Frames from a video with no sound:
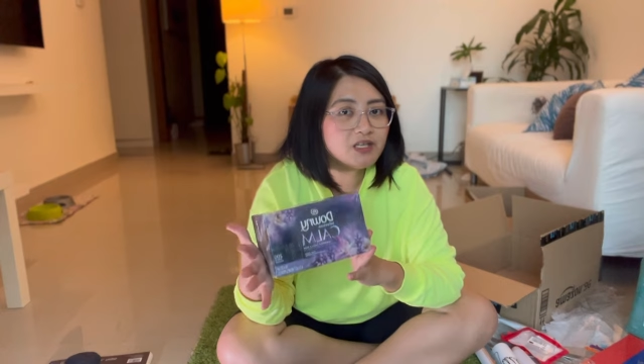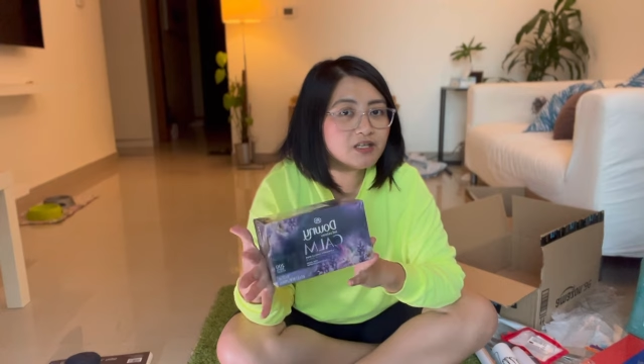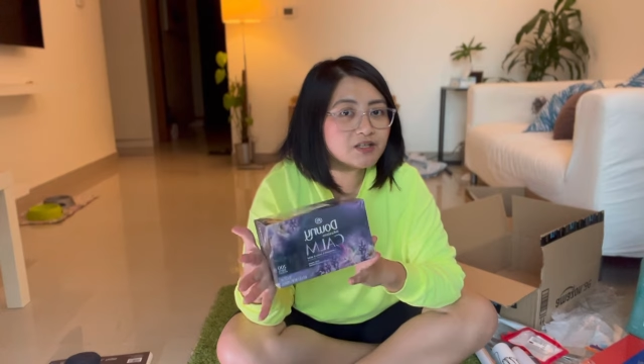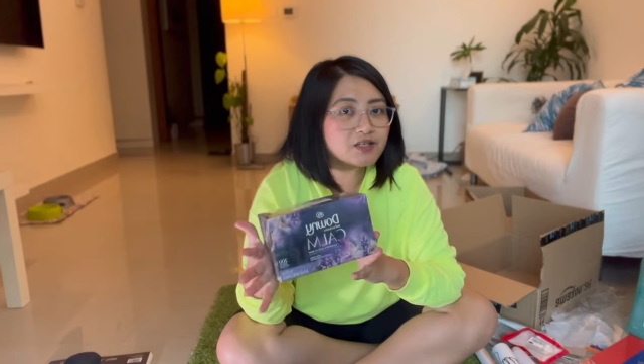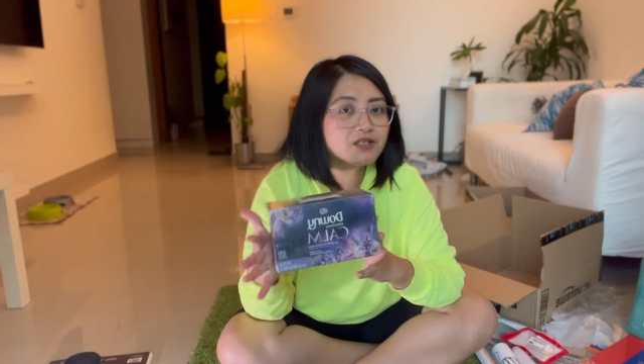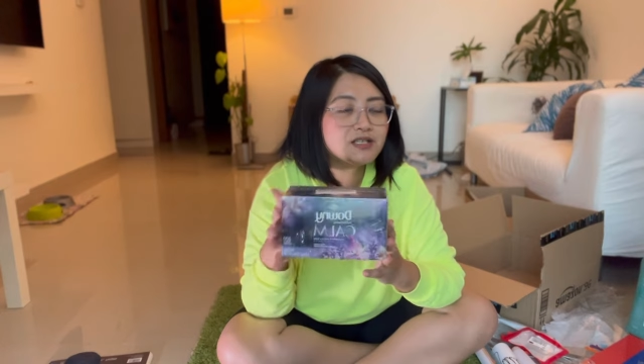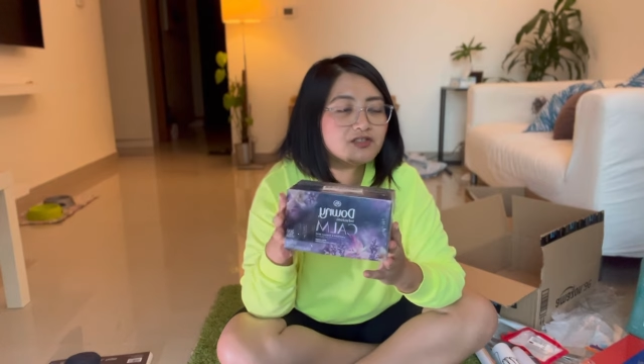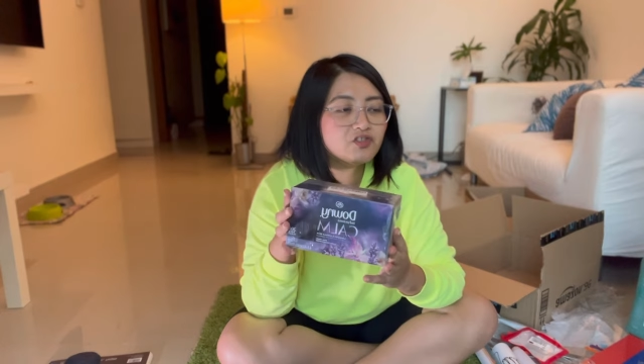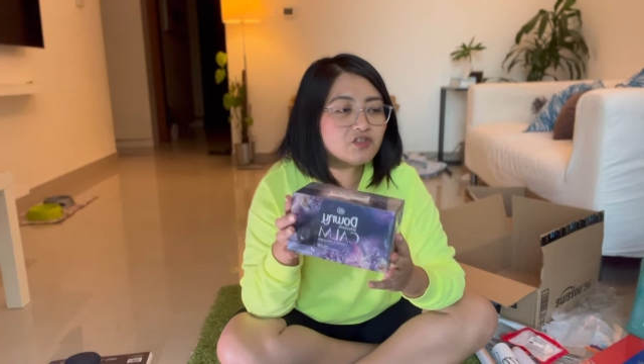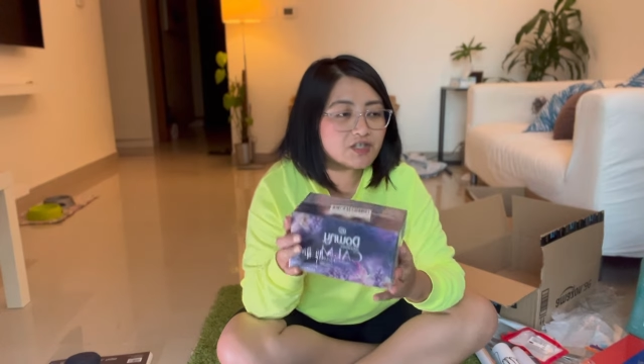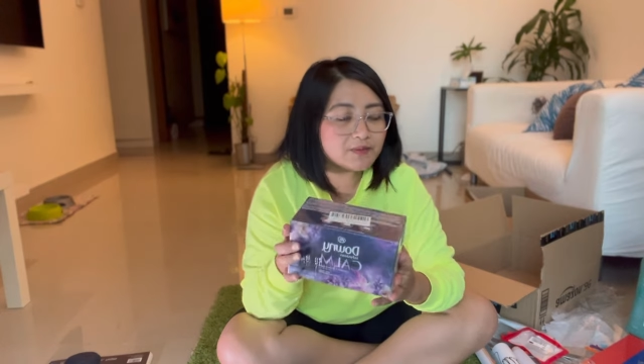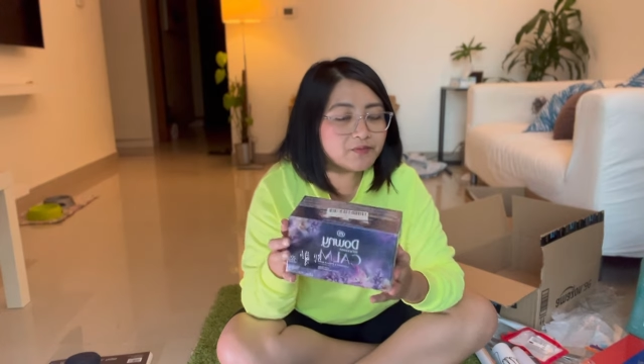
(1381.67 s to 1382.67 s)
here.
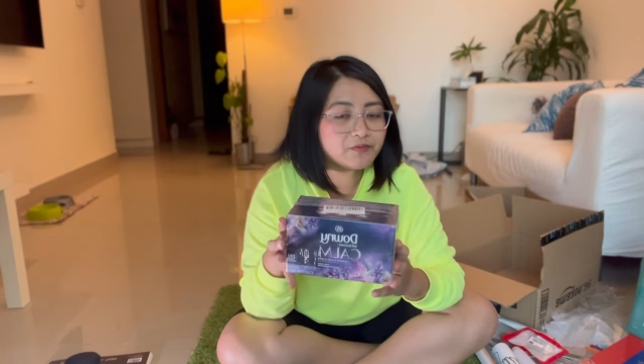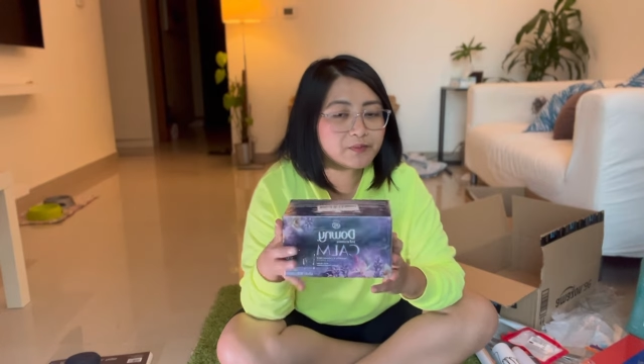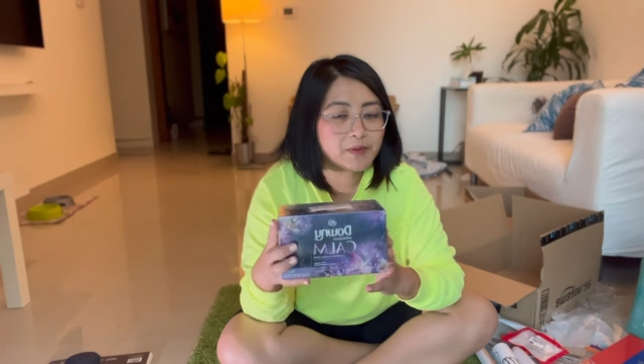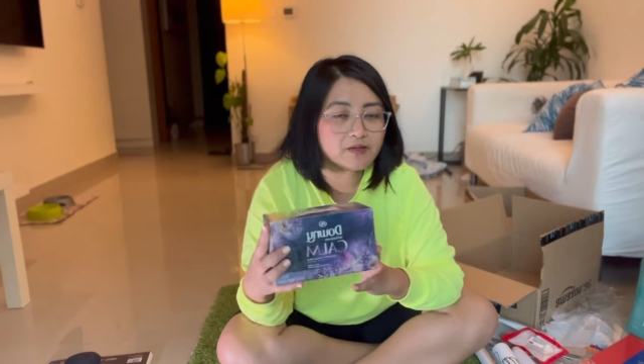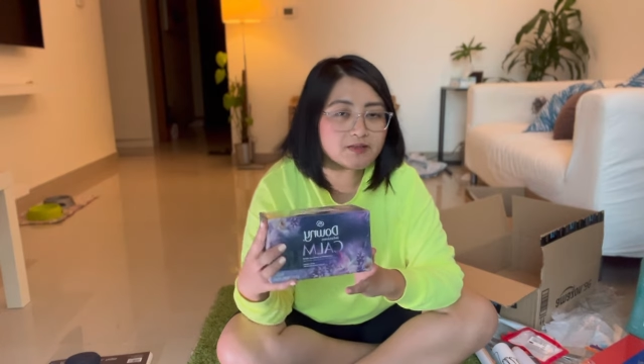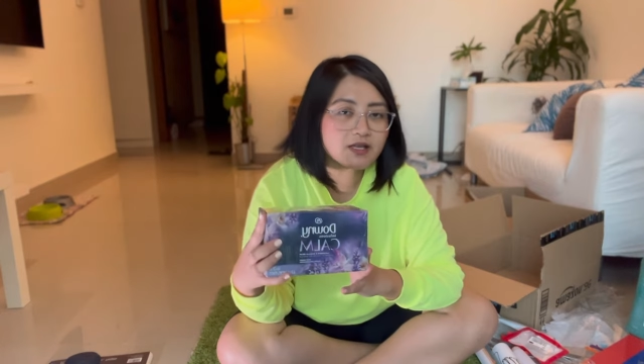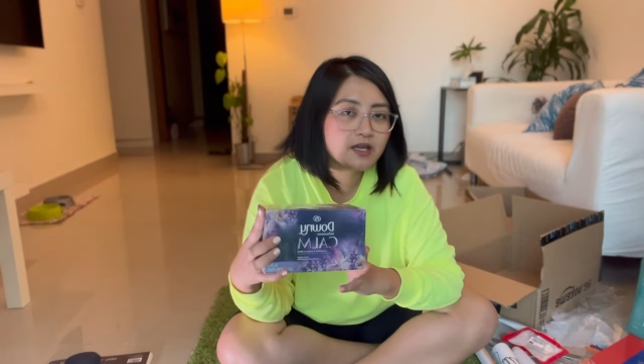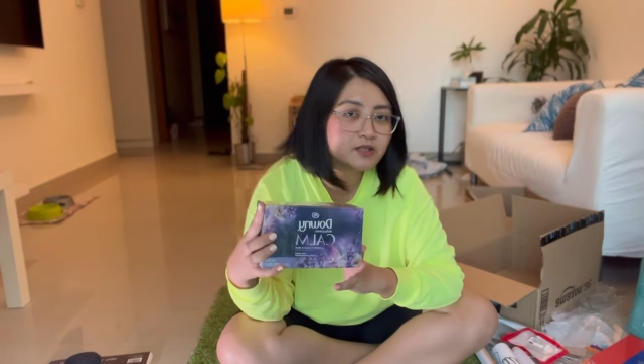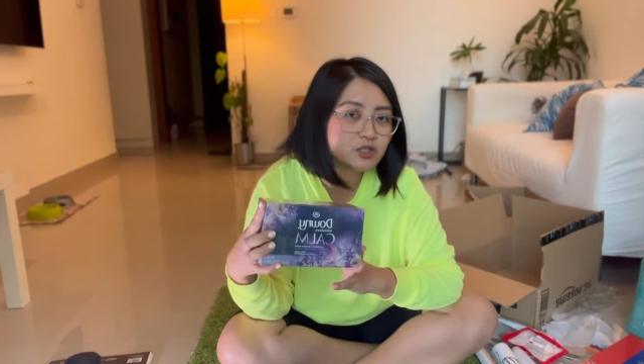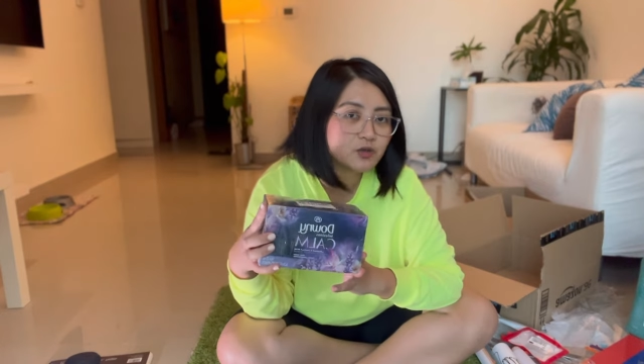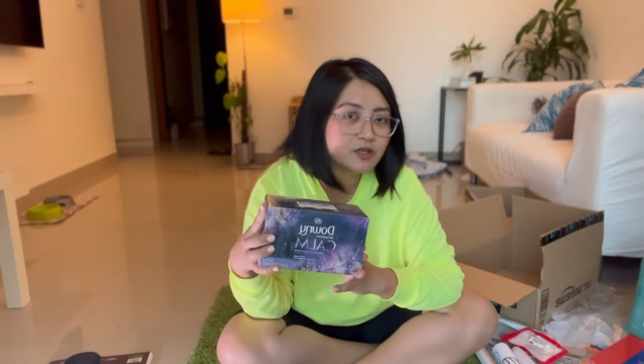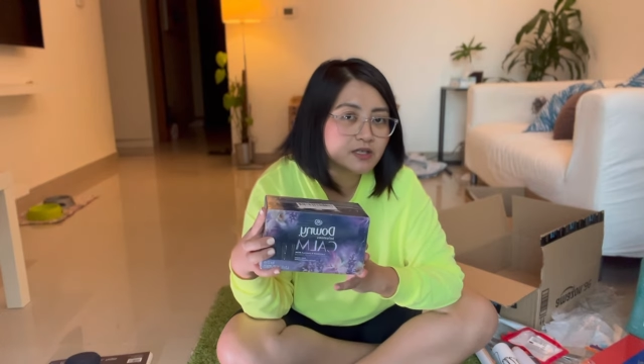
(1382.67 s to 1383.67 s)
It's shipped from
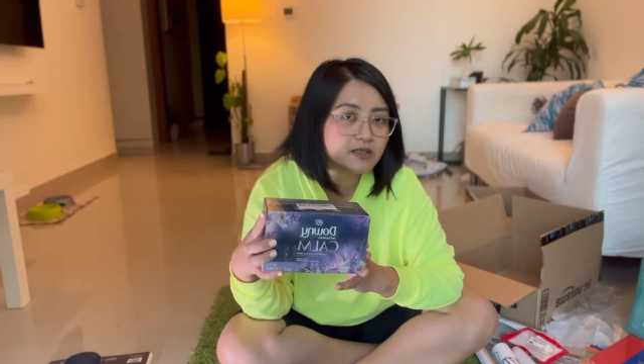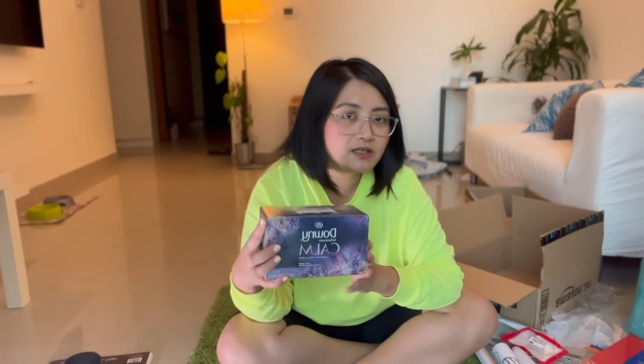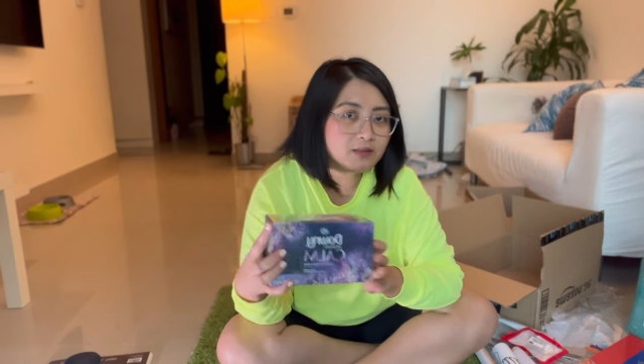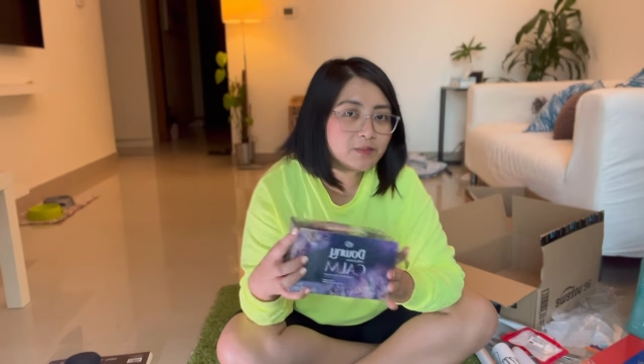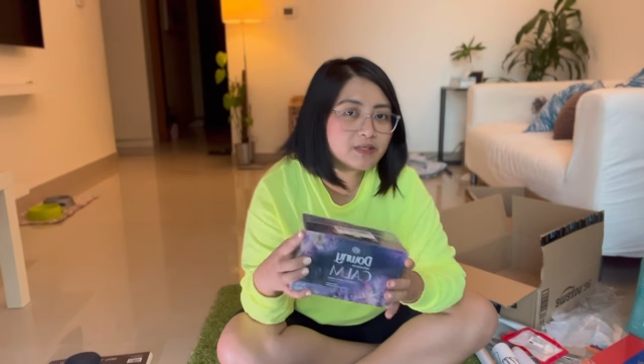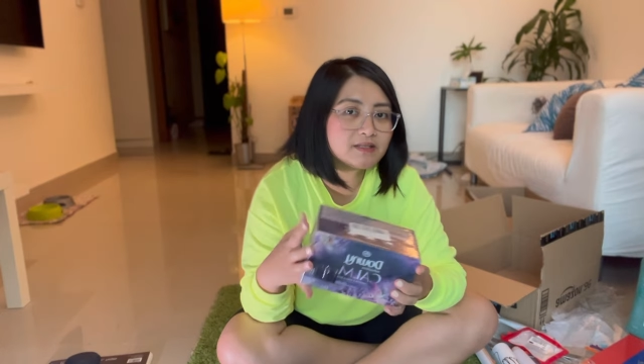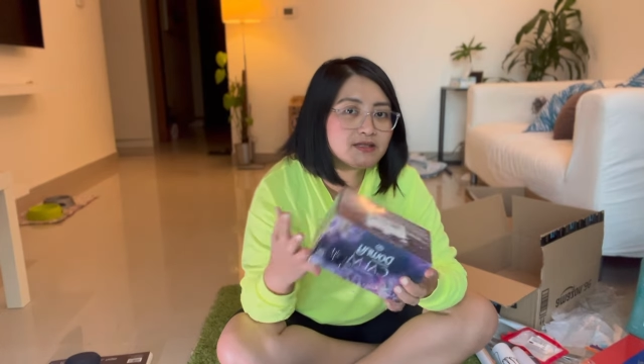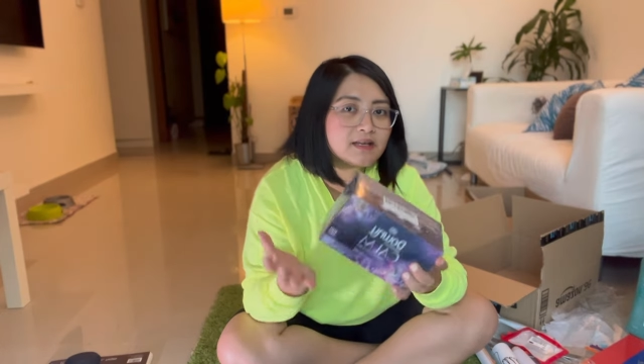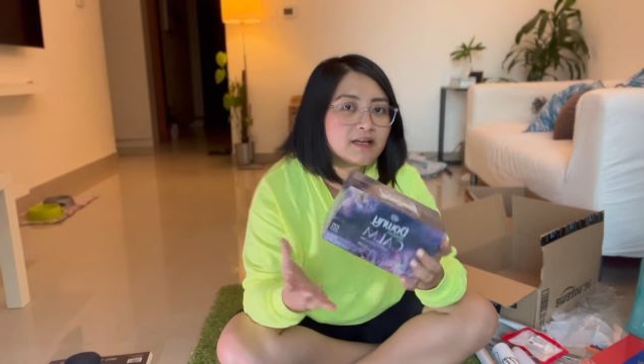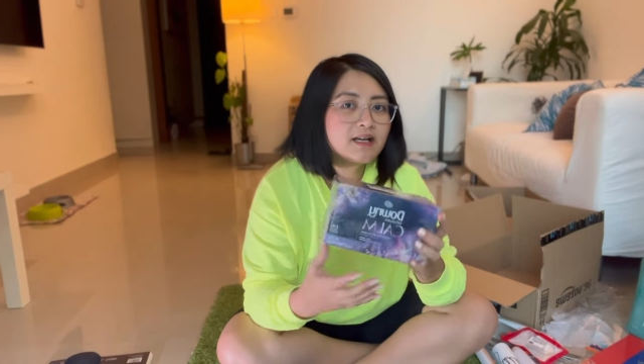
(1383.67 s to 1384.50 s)
outside the UAE, but